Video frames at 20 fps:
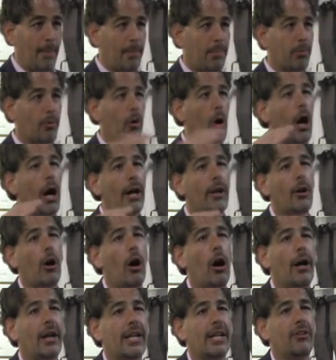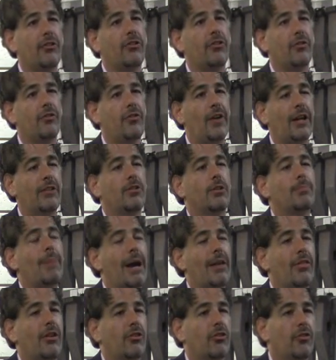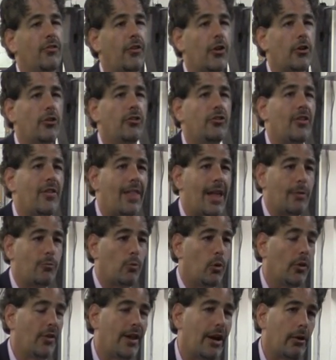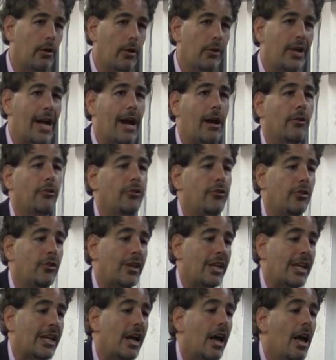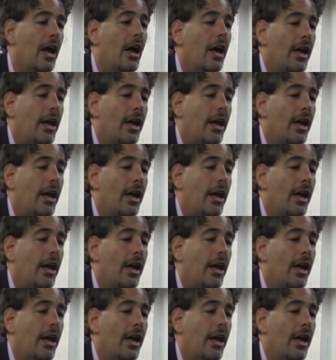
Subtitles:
broad audience affected by this first, and then we'll narrow down to the